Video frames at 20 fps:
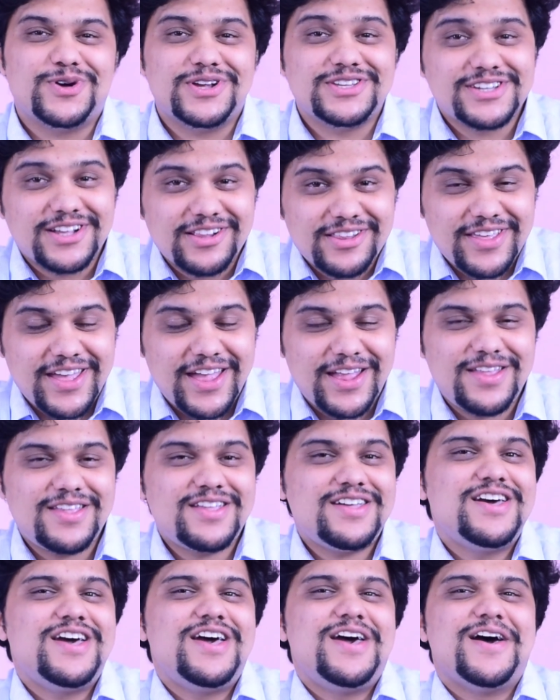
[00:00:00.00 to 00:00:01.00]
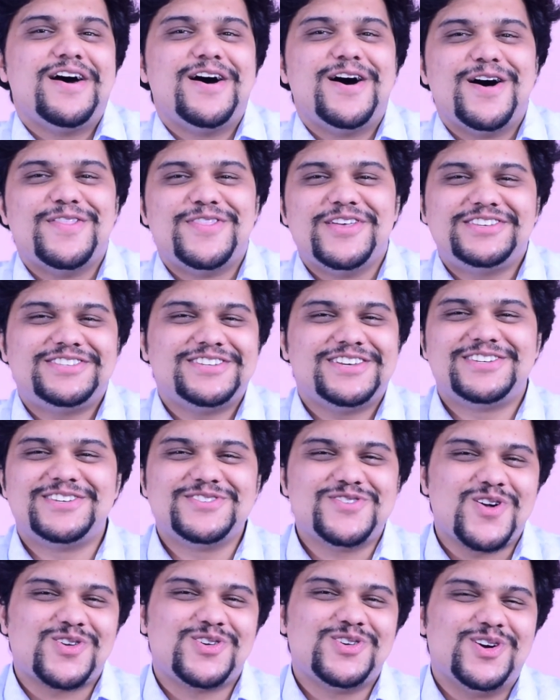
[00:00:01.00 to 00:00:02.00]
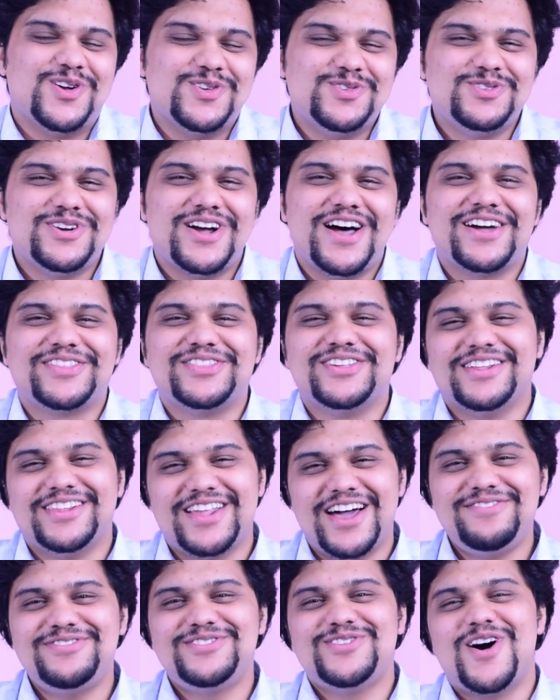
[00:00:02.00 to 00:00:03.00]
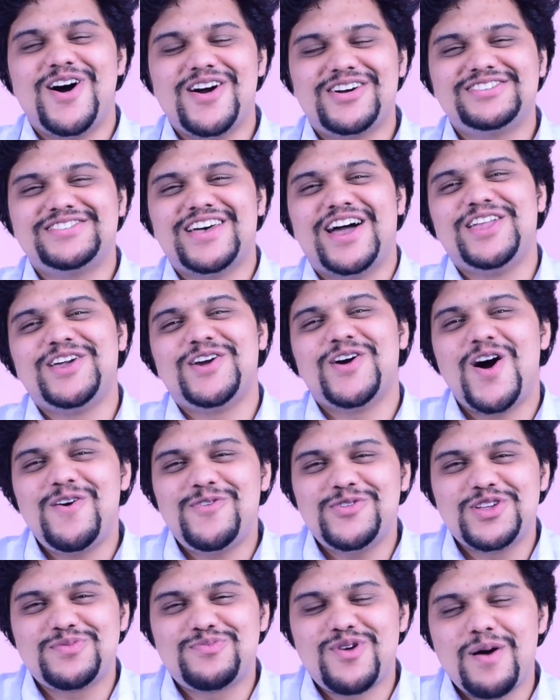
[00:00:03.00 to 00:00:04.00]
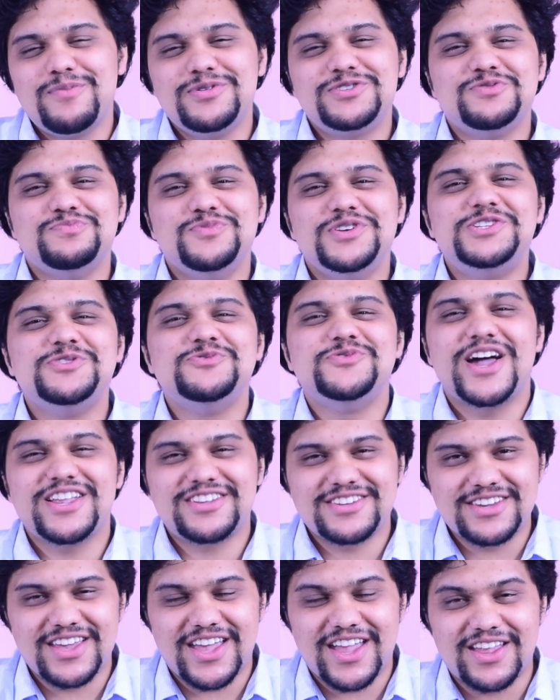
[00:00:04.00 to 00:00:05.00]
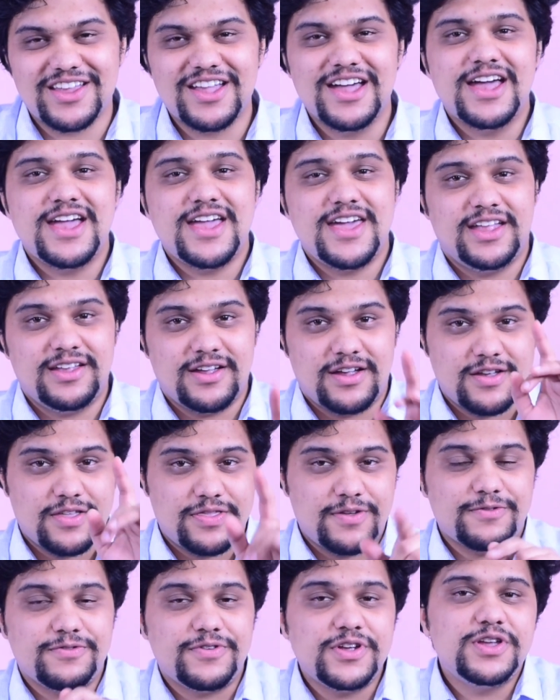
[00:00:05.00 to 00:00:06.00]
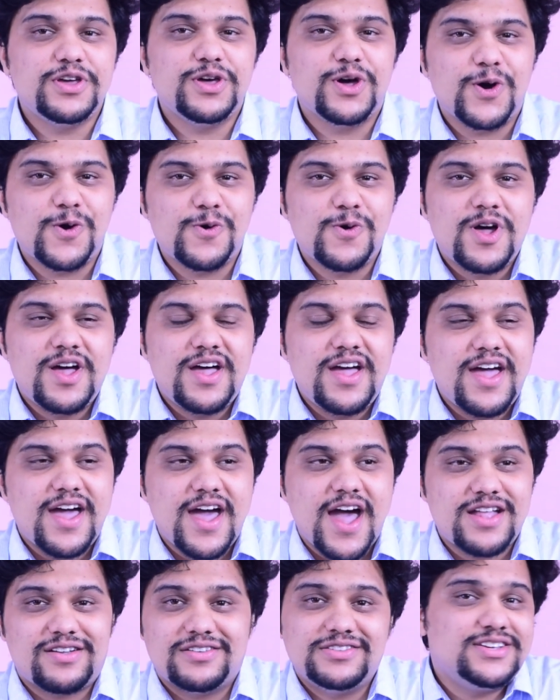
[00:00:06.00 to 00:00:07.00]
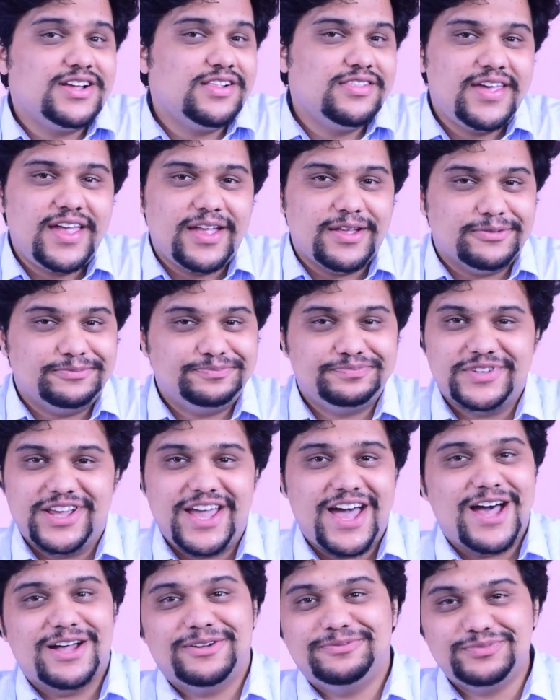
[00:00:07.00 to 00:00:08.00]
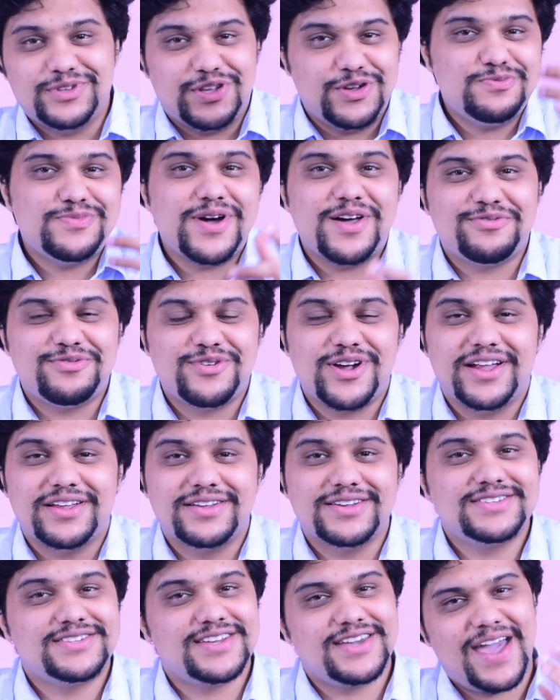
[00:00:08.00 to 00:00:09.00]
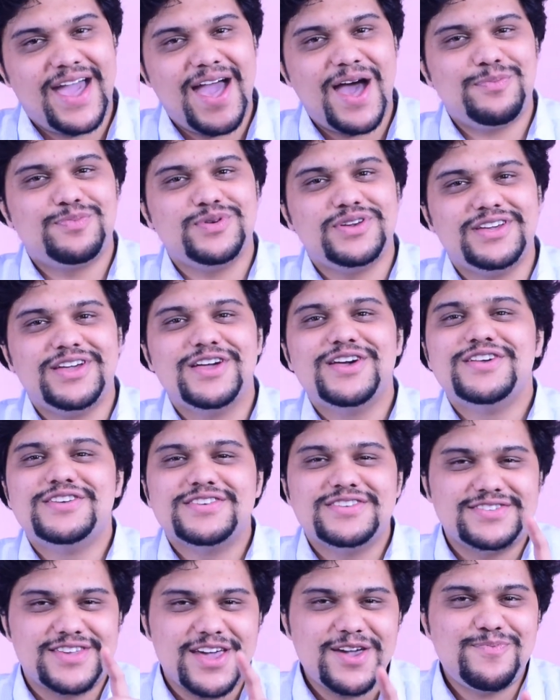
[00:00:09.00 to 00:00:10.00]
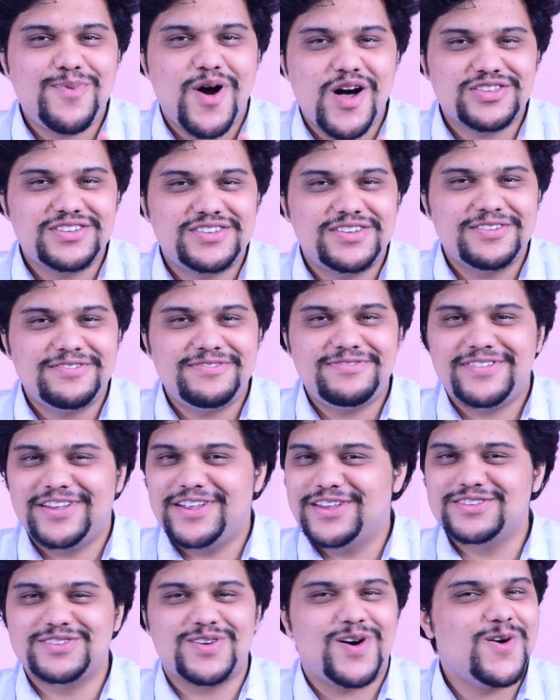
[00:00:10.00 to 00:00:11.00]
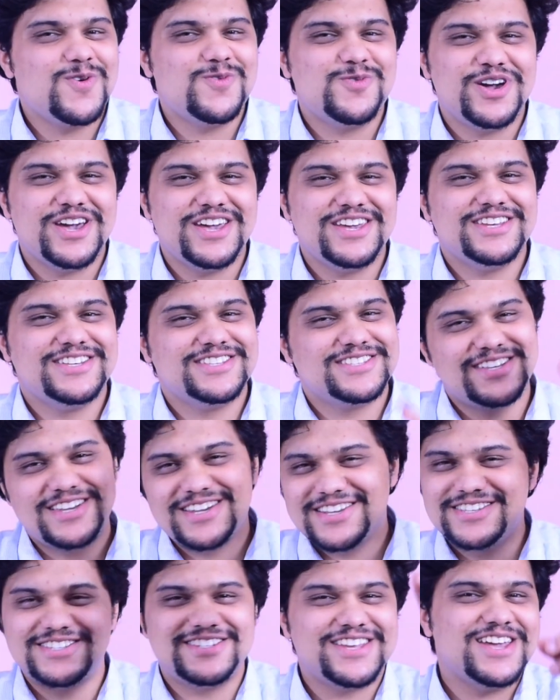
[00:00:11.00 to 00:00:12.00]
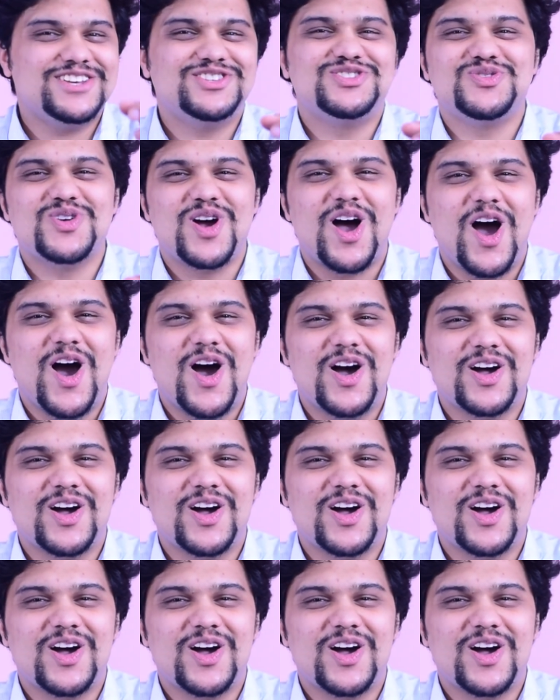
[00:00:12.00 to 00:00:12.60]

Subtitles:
until then, this is Dr. Anurag, the Life Talk, signing off with a promise to meet you yet again in another video. And until then, yeah, you, my friend, stay happy, stay positive, and as always, stay strong.